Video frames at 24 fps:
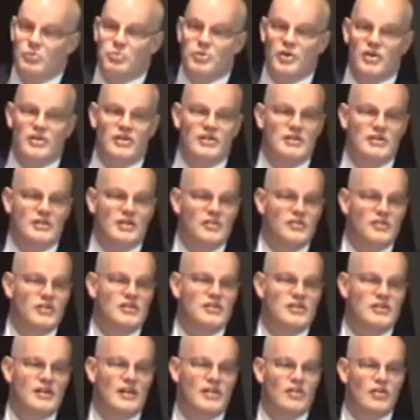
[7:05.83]
the
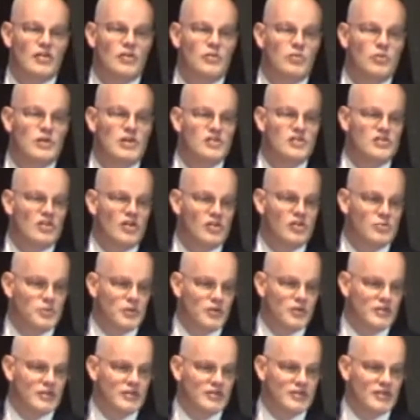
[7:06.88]
productivity, the resource
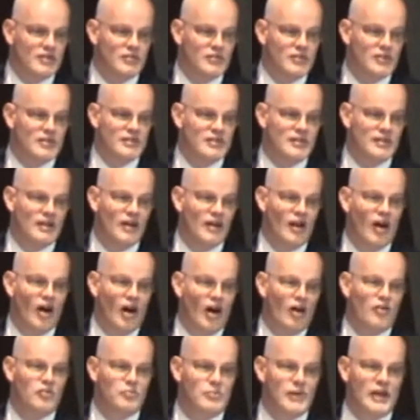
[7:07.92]
productivity
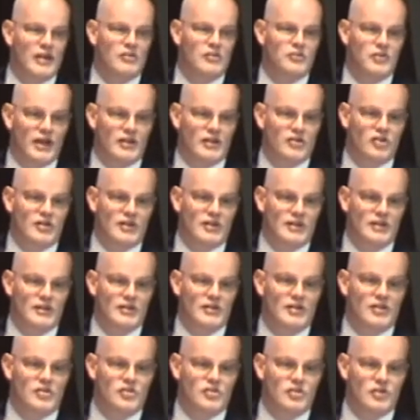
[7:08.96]
of manufacturing
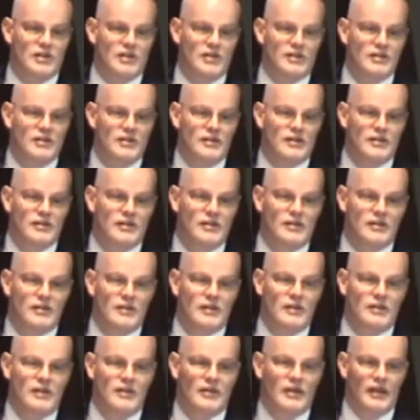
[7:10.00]
industry.
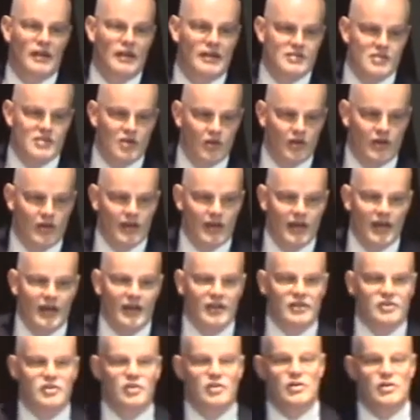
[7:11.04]
So
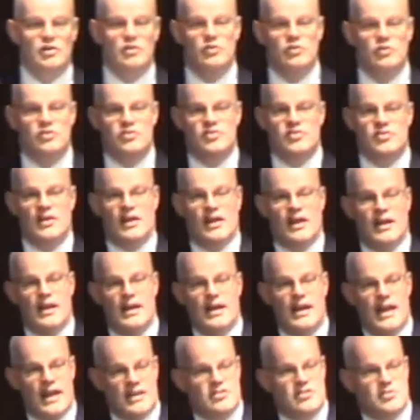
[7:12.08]
to use
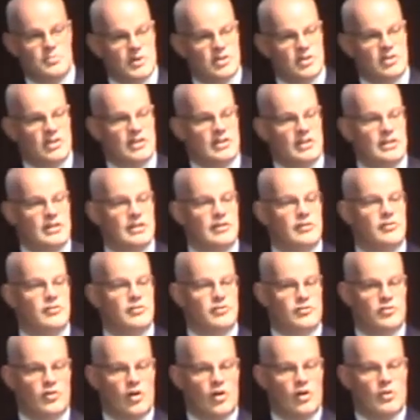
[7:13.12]
less material
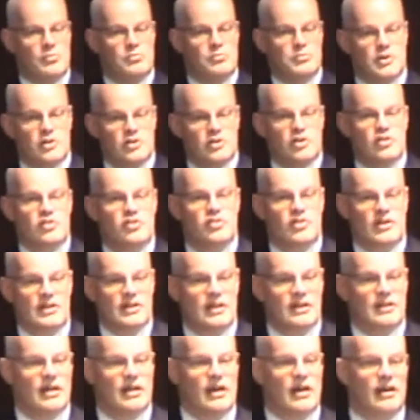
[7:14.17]
for
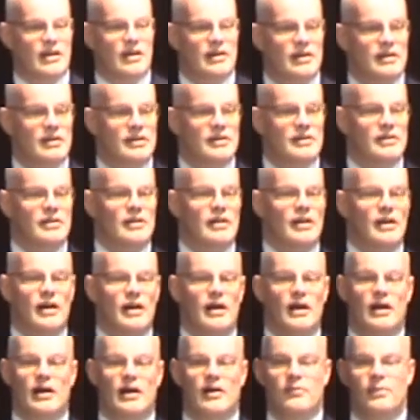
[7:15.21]
producing a car
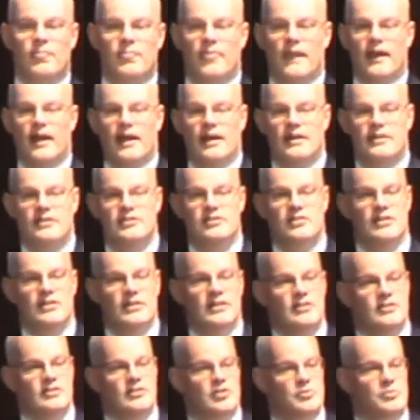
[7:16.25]
and
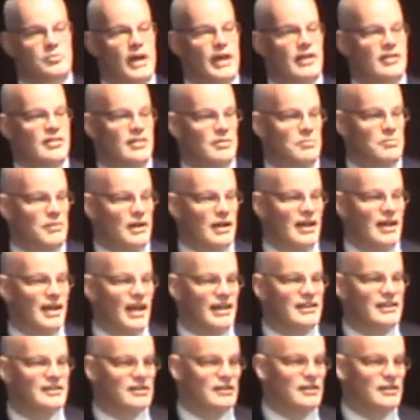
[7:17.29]
to make them
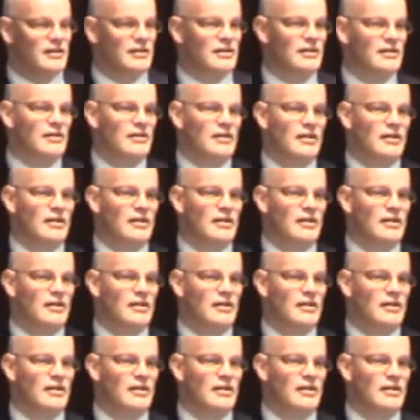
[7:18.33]
lighter